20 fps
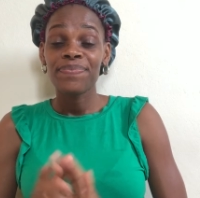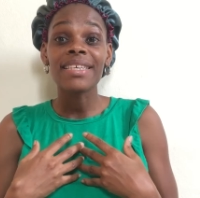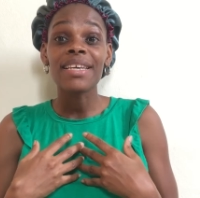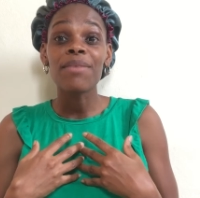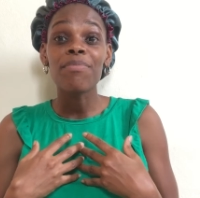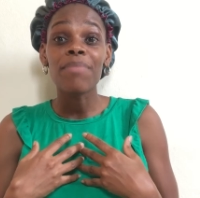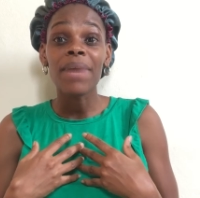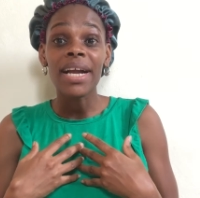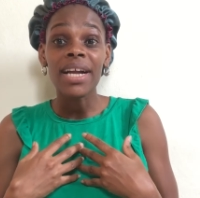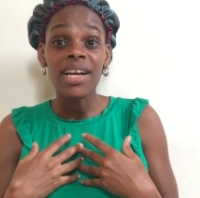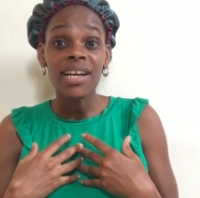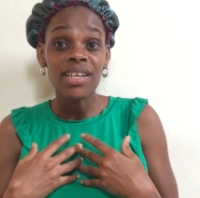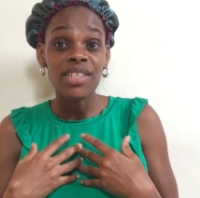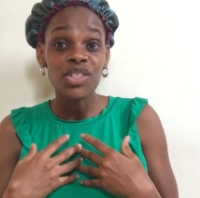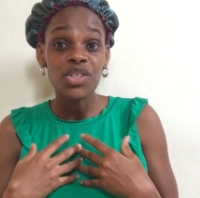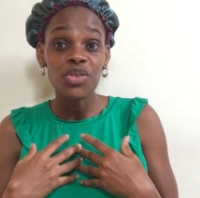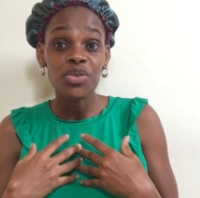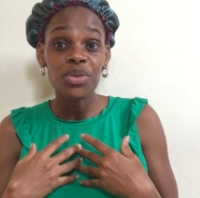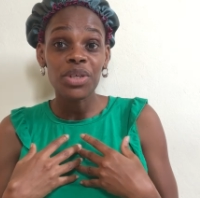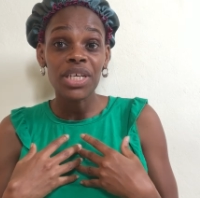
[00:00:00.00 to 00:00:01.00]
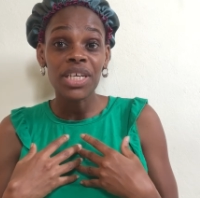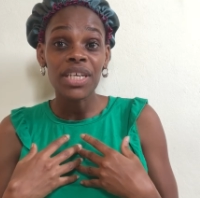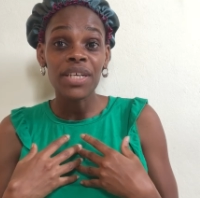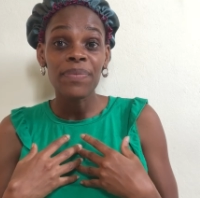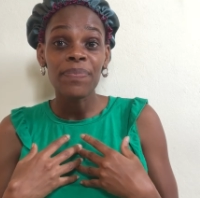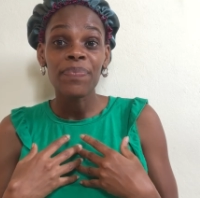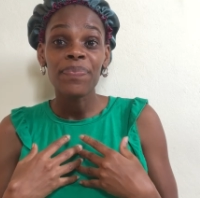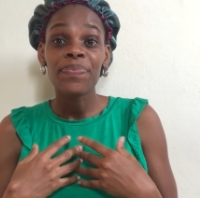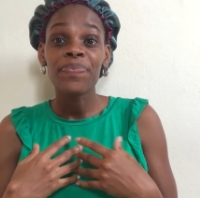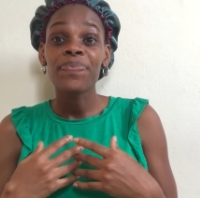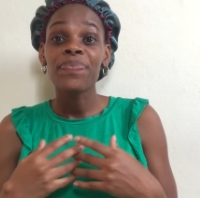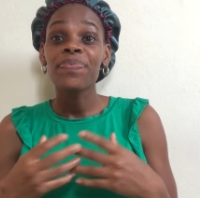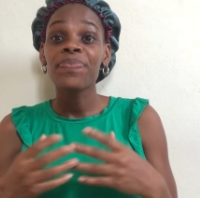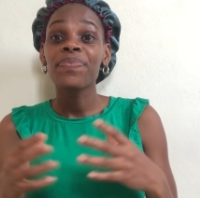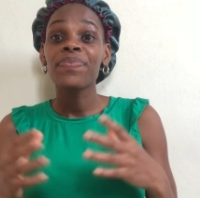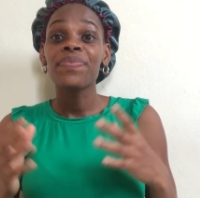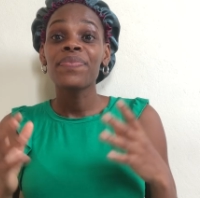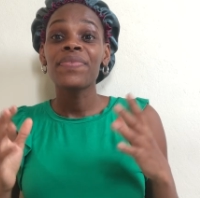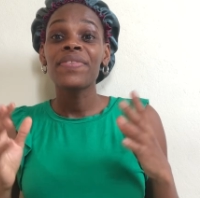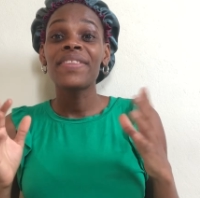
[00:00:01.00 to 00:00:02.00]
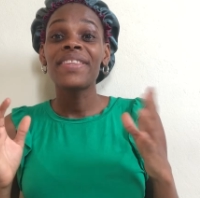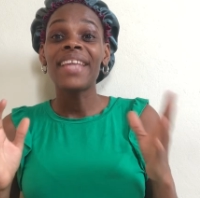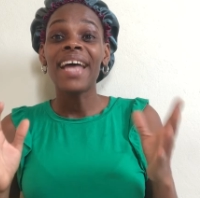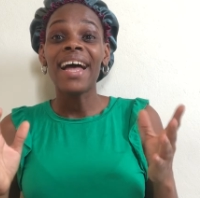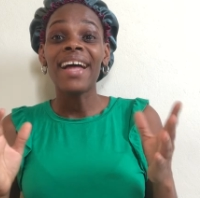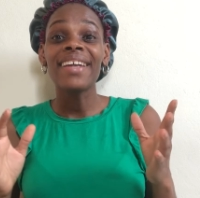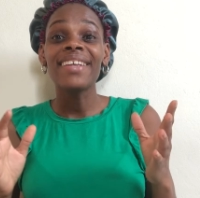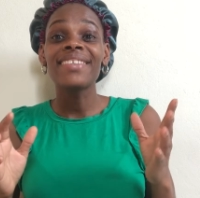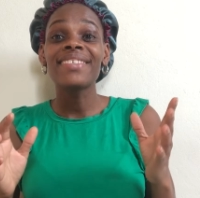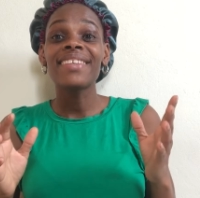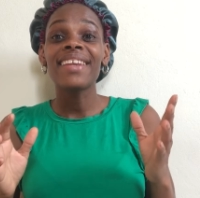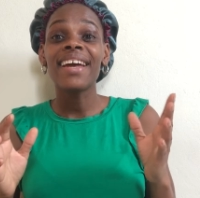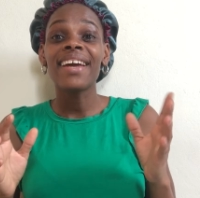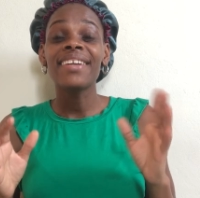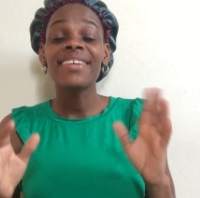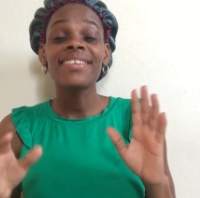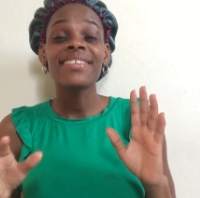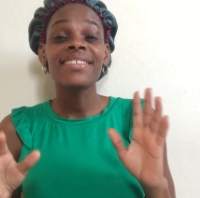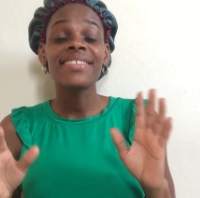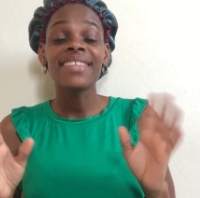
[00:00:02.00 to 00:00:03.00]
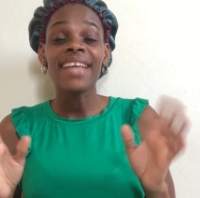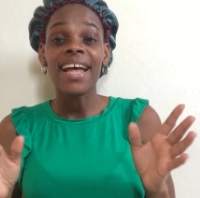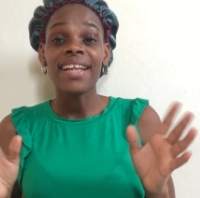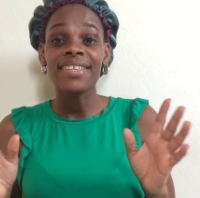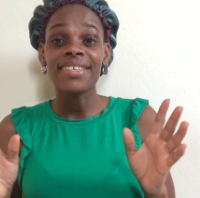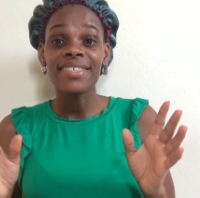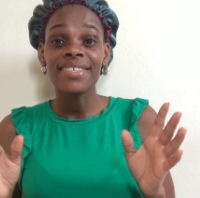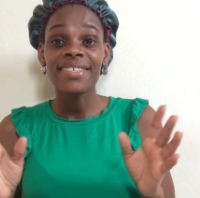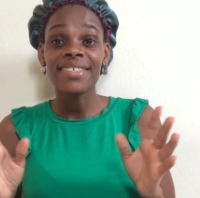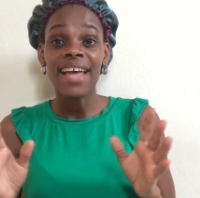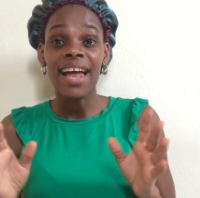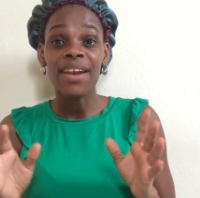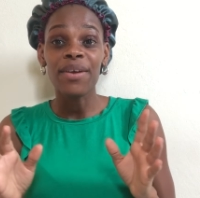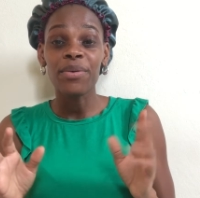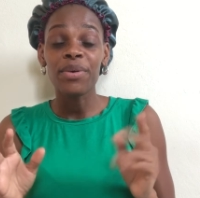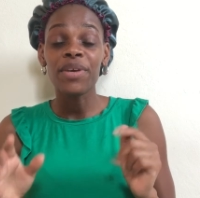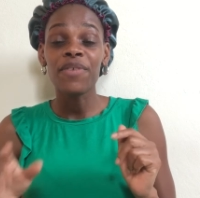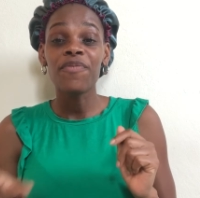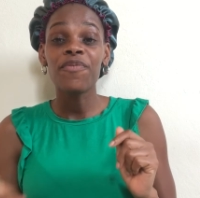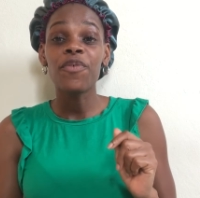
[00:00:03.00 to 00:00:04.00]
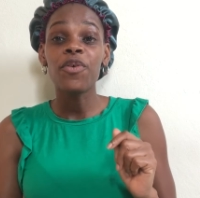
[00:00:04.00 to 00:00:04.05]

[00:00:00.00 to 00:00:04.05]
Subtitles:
In my country, that is like the starting salary